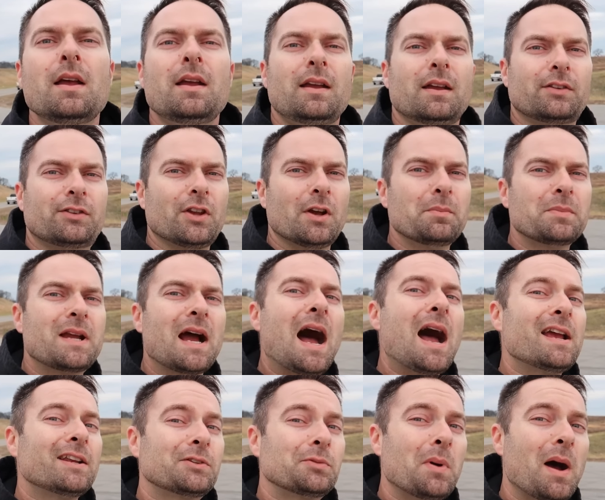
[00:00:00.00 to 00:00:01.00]
Yeah, some
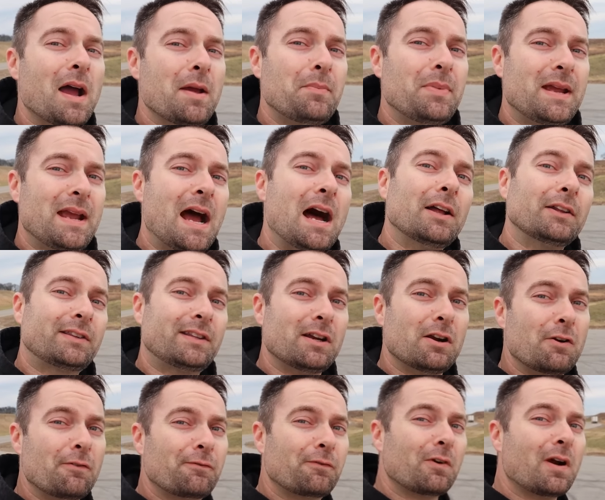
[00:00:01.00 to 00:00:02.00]
guys might be out
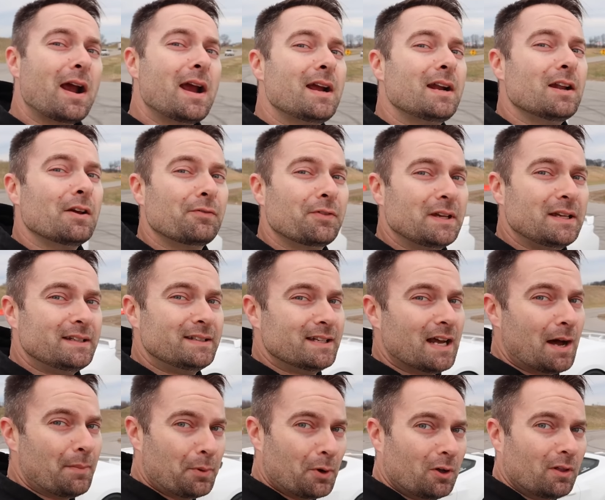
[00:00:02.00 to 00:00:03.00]
there afraid of the
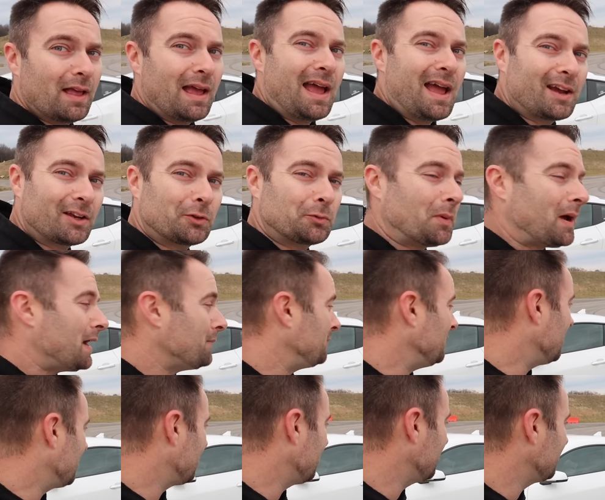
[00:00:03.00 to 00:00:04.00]
double X pipe
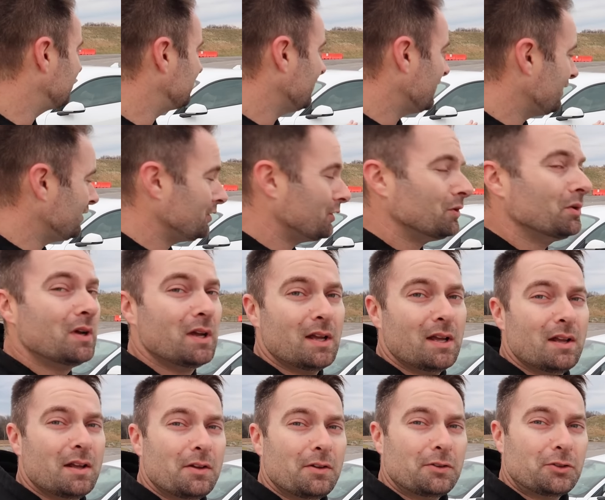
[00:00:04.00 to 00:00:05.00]
and I gotta tell you,
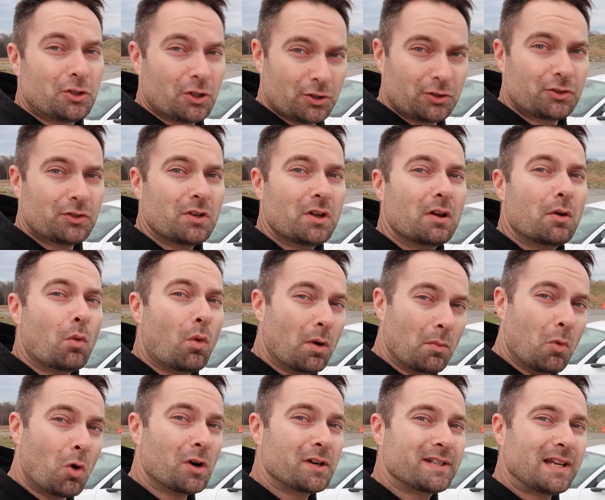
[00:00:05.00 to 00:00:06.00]
just one
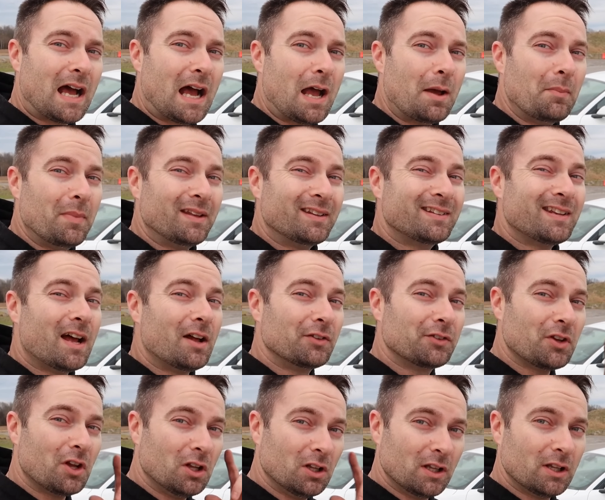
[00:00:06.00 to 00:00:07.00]
more time, it
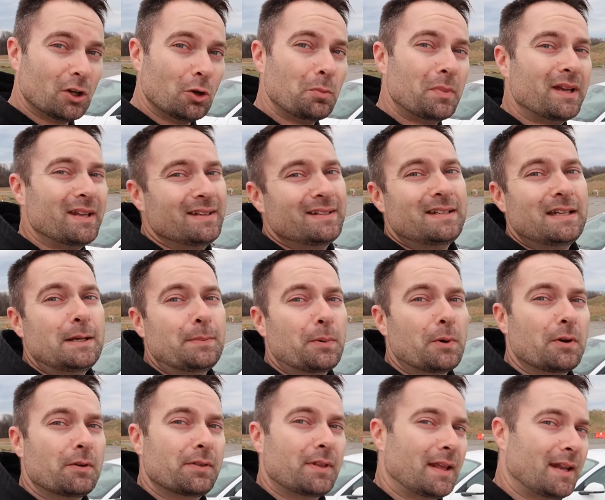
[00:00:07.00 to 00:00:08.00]
sounds a little bit
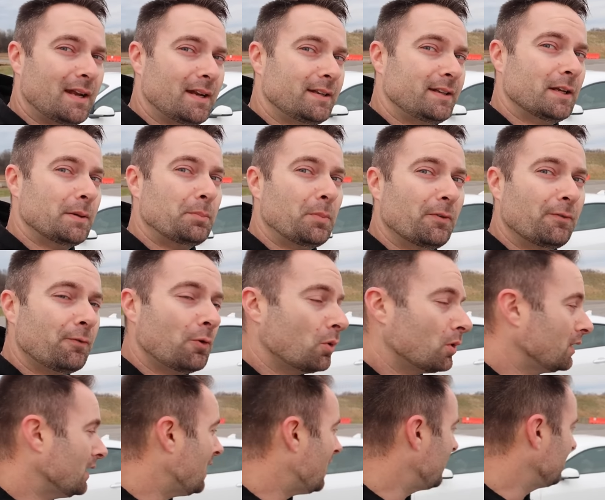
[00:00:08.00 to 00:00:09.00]
deeper than it did
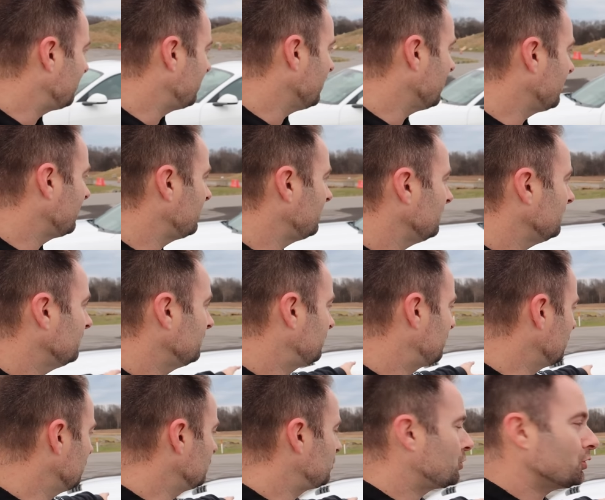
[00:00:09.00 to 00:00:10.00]
before. I think
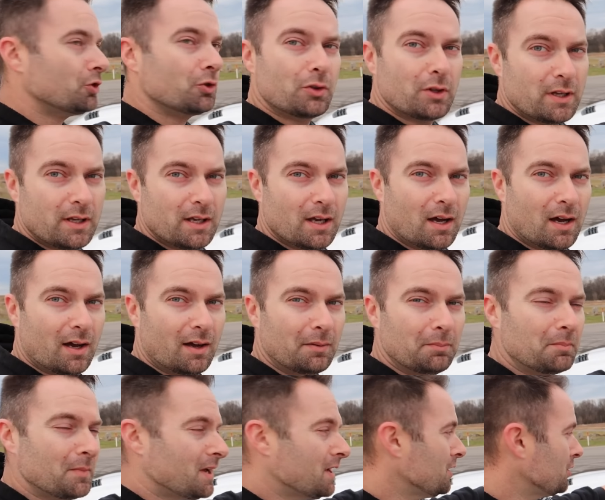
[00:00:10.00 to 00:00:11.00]
due to the uh,
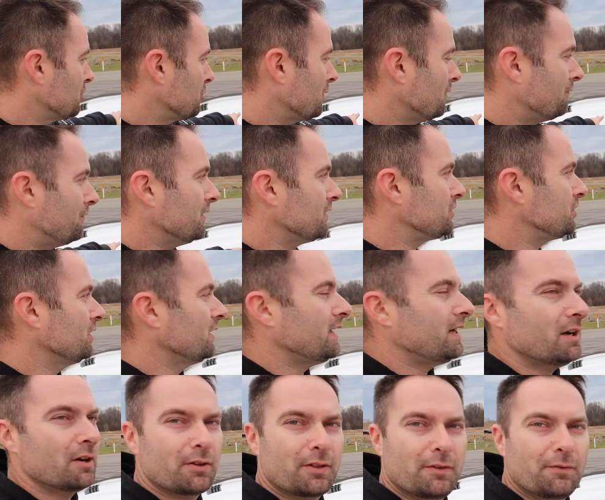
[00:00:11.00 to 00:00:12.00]
the revision
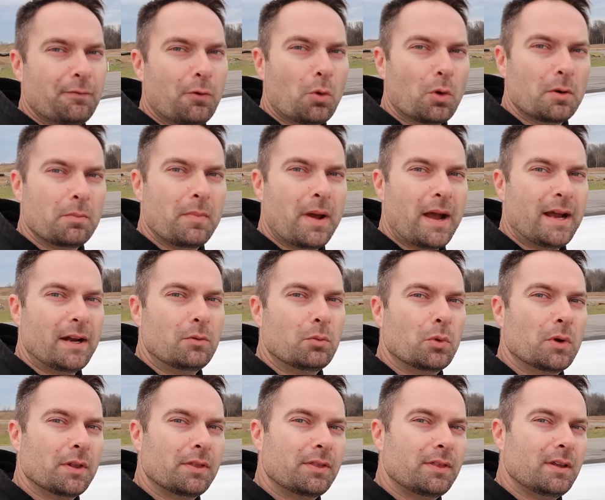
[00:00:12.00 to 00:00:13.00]
here that Ford made
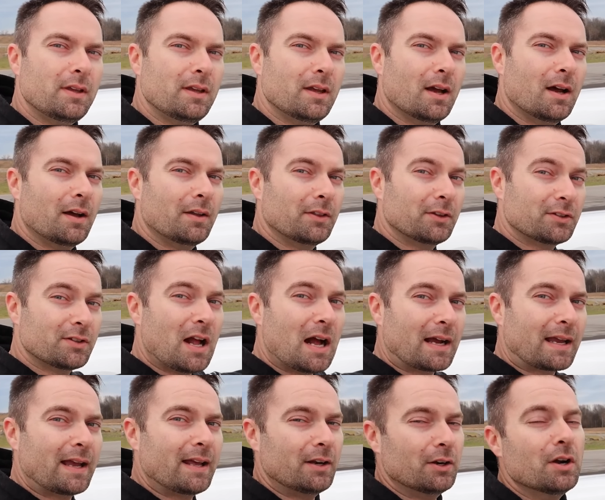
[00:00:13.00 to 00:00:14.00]
with the uh, the
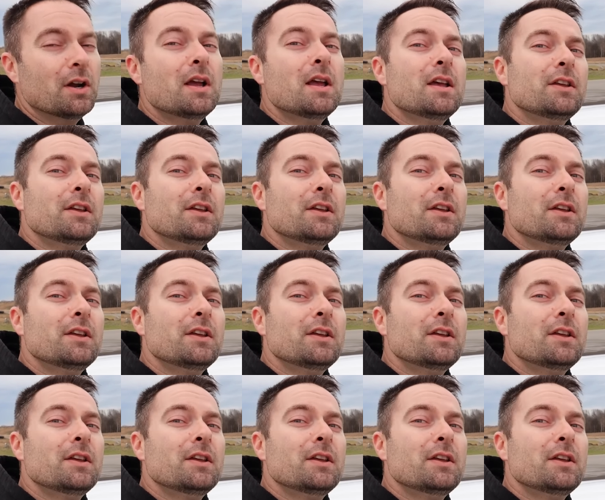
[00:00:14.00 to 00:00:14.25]
stock header.